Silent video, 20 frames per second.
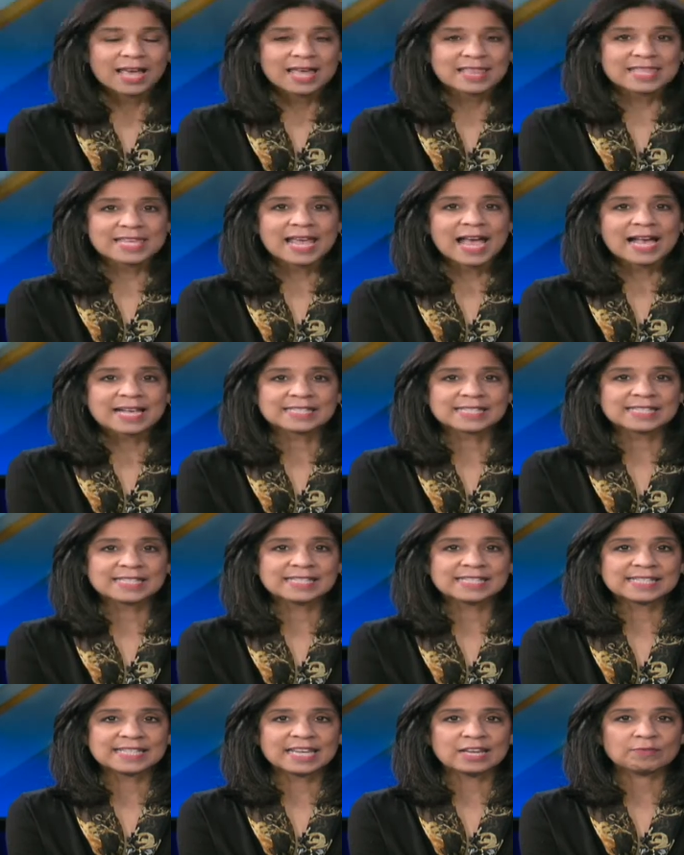The
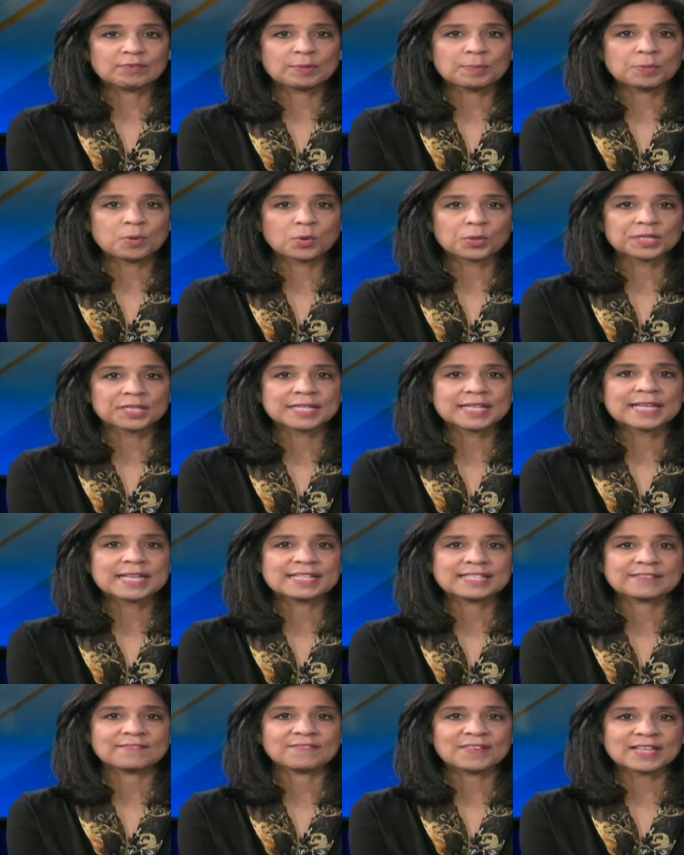SEC reportedly is
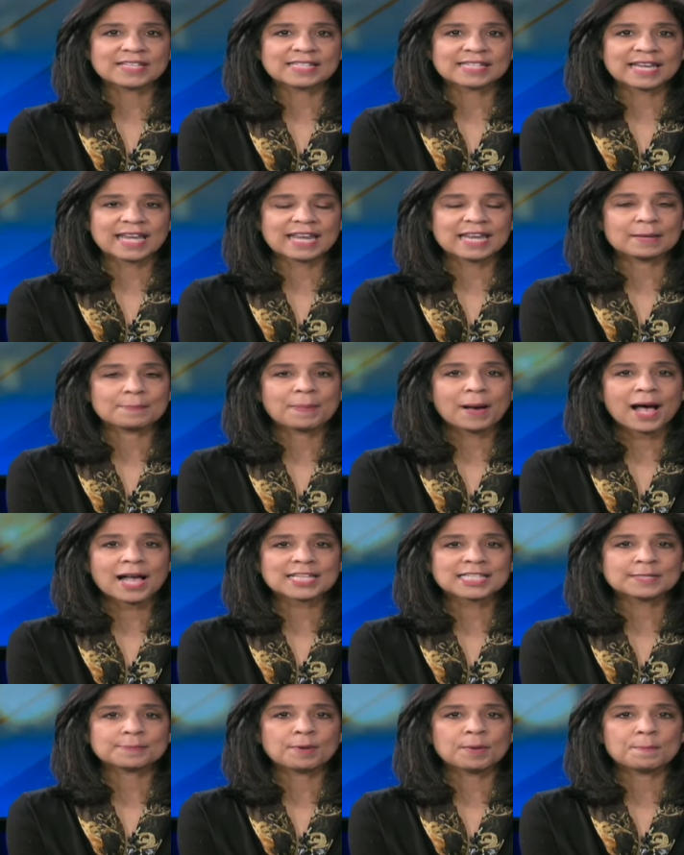investigating
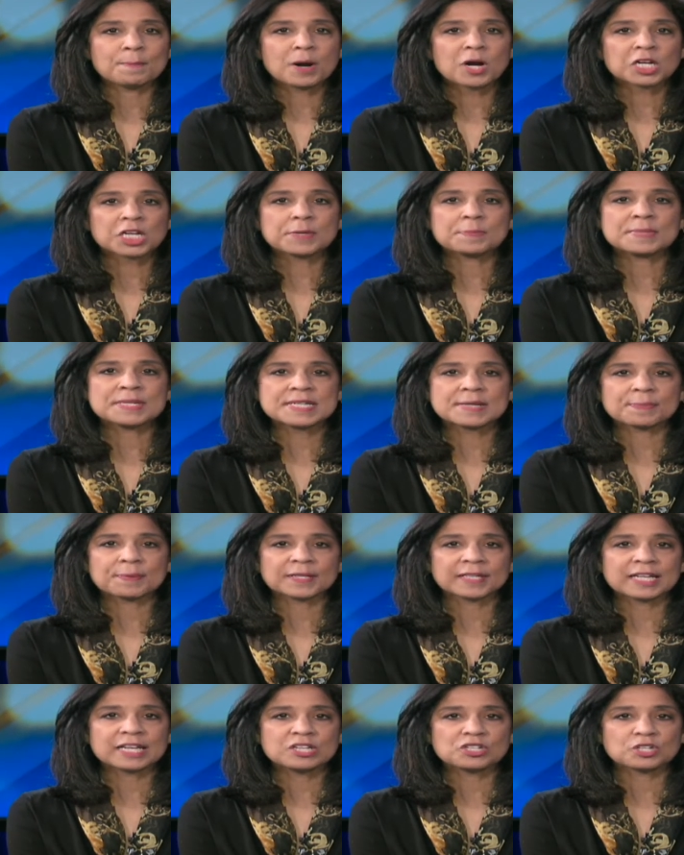possible market
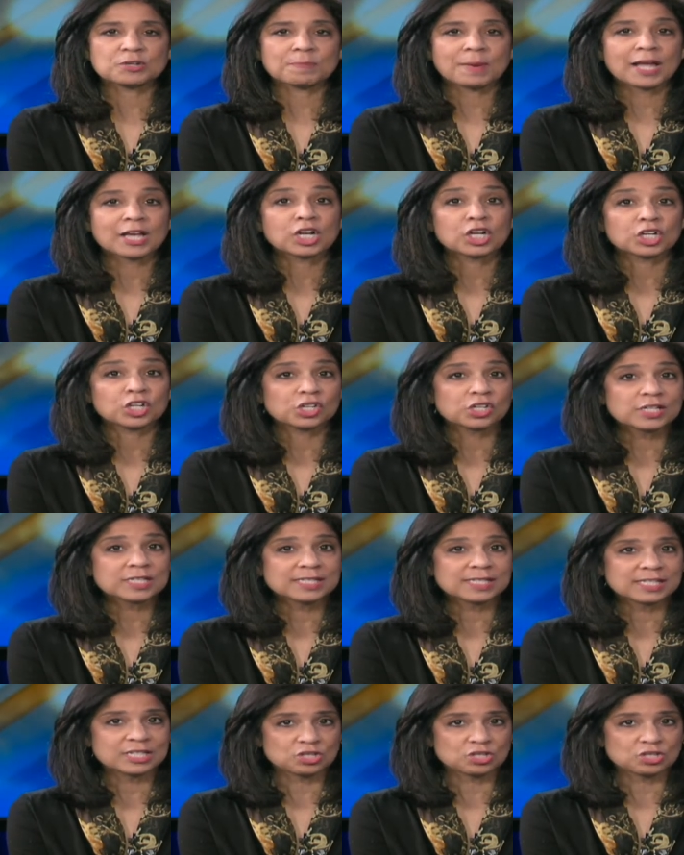manipulation by currency